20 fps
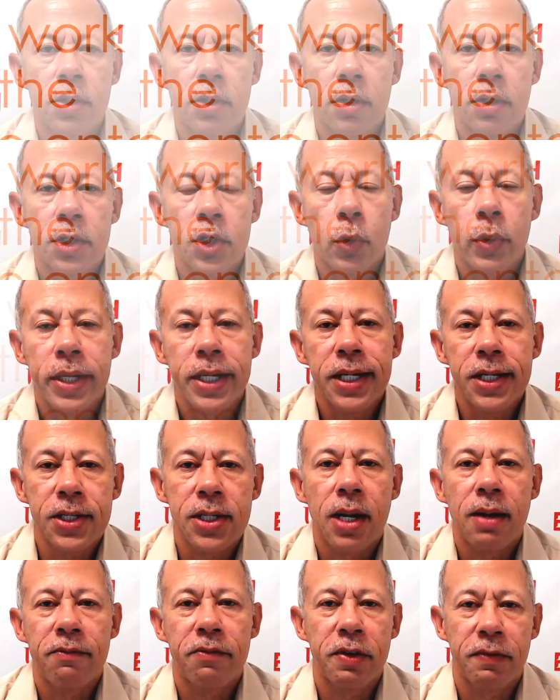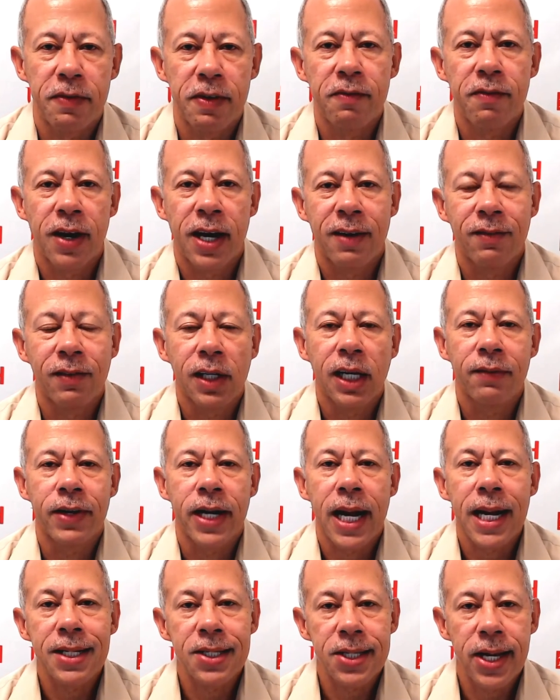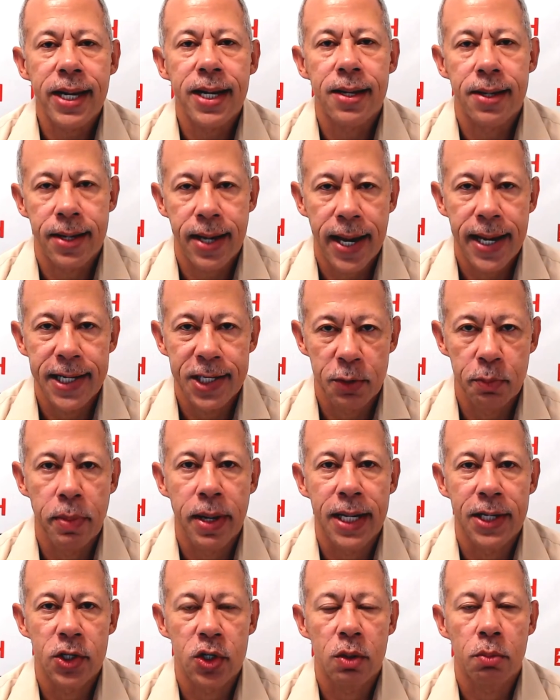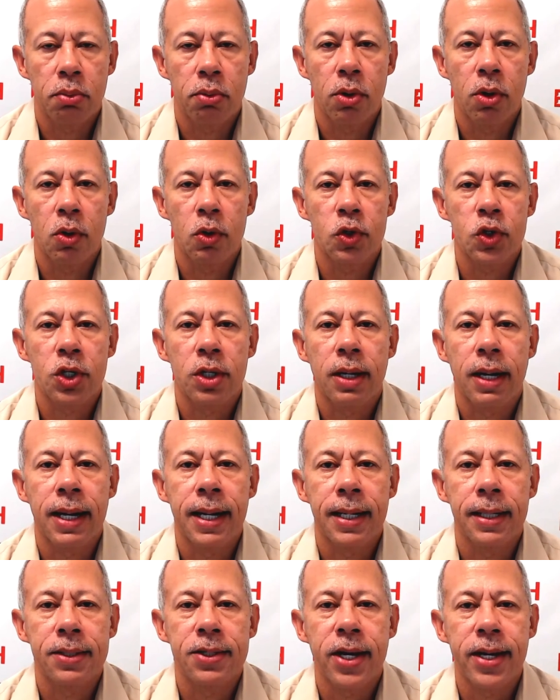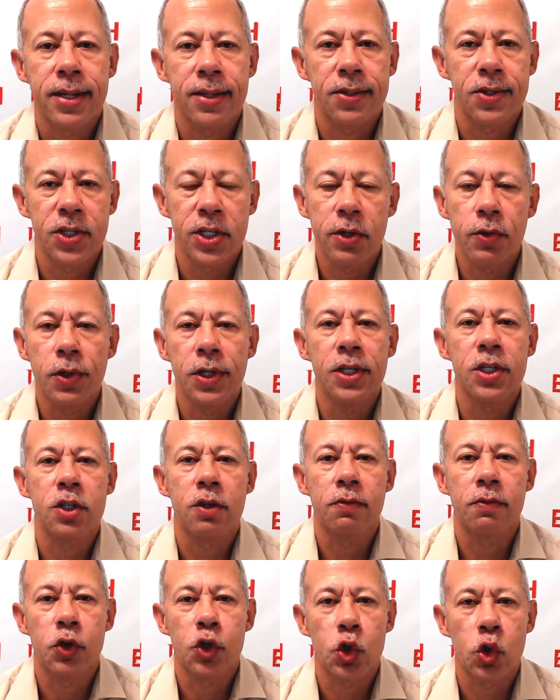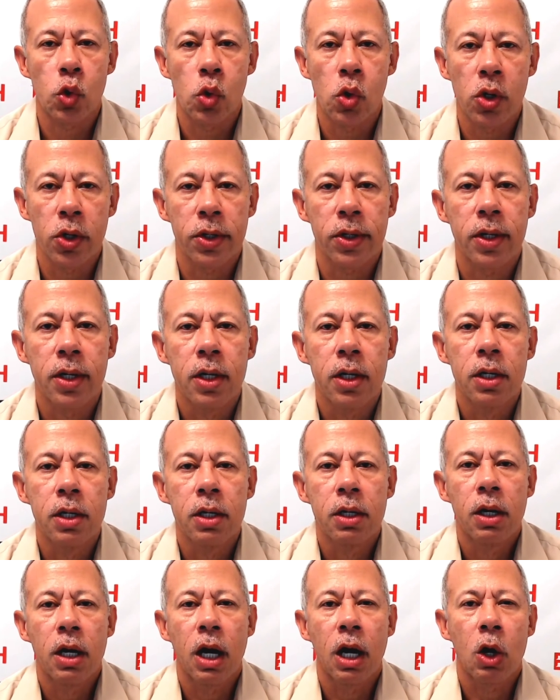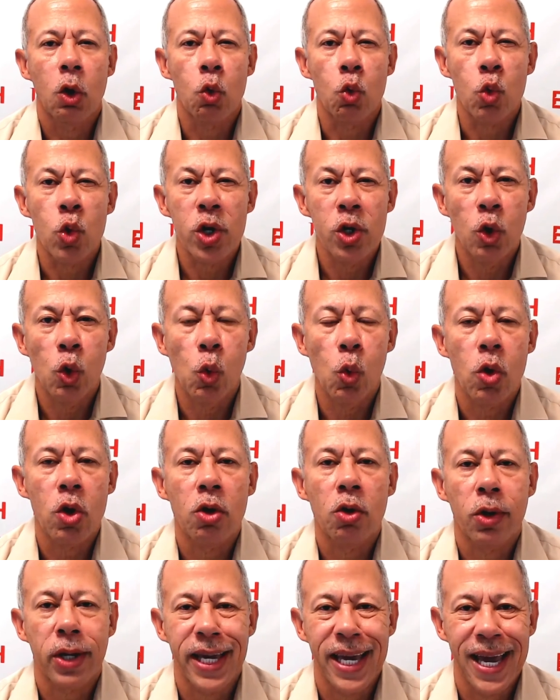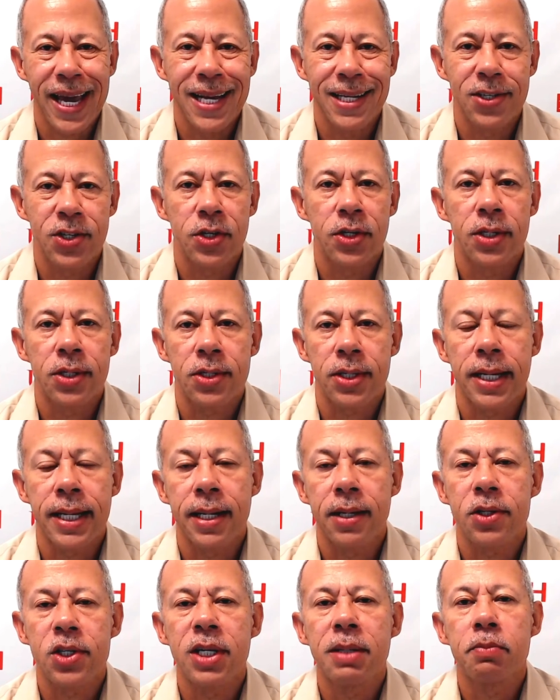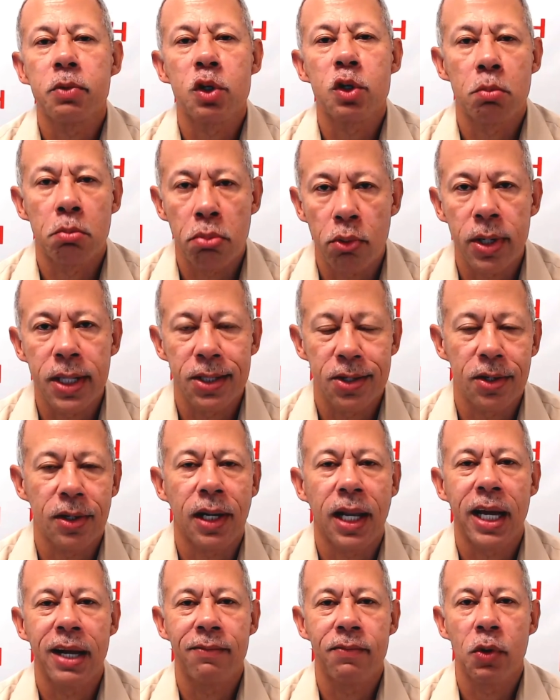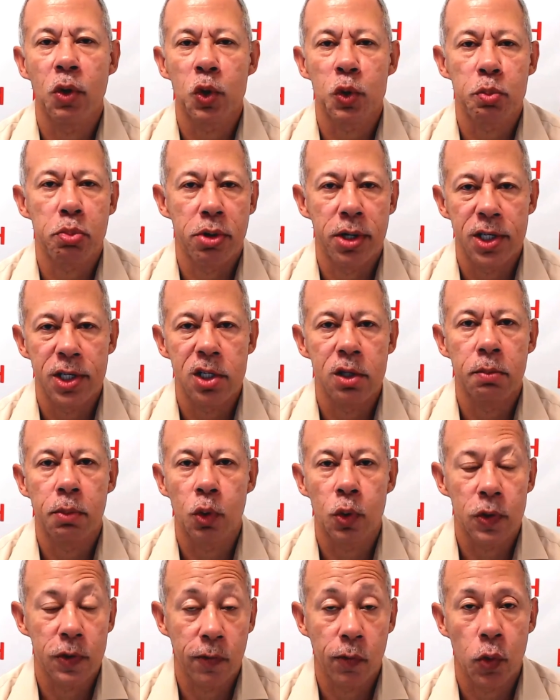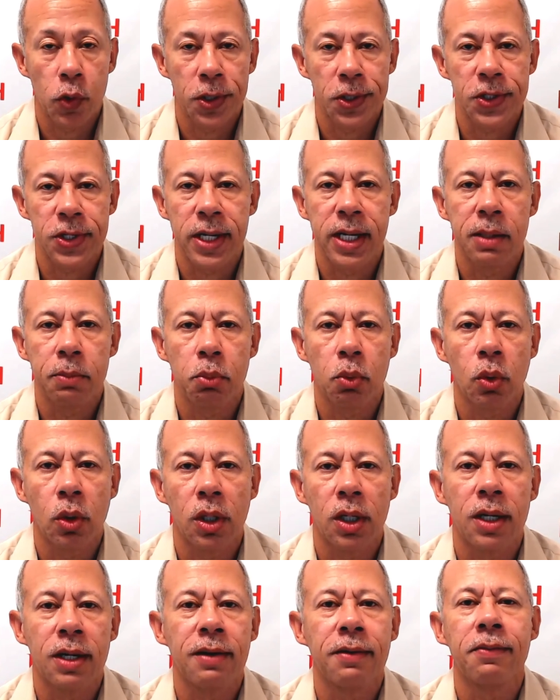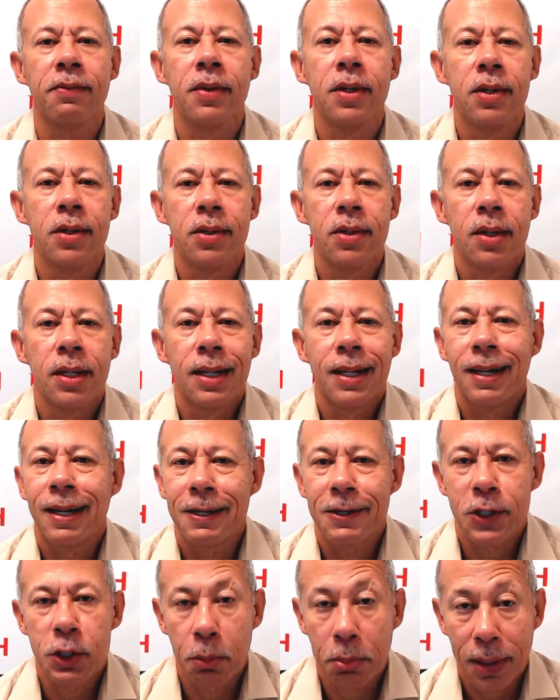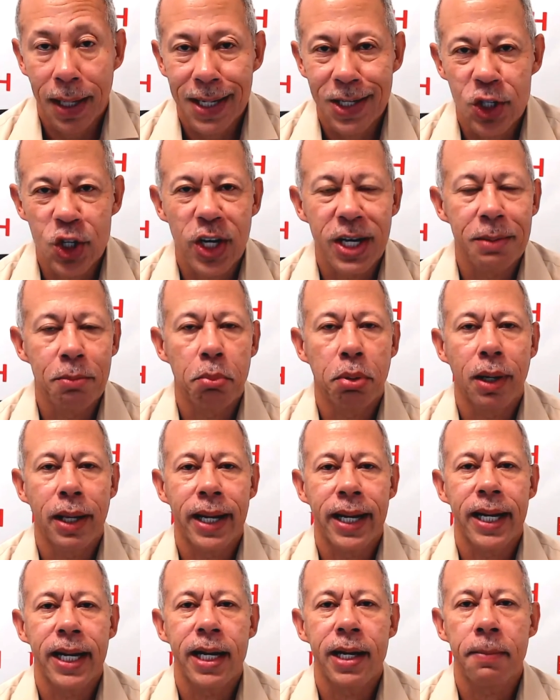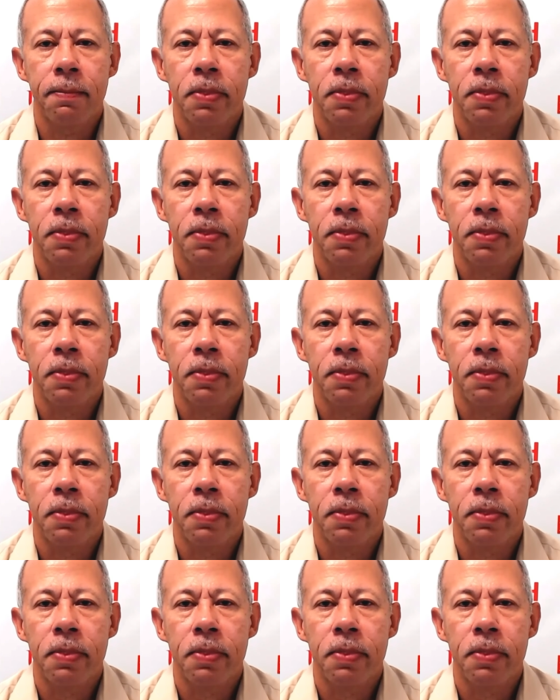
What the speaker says: So in DSOM 5511, I take a case-based approach. I take a series of short real-world cases and attempt to bring to life those principles, for example, of supply chain planning,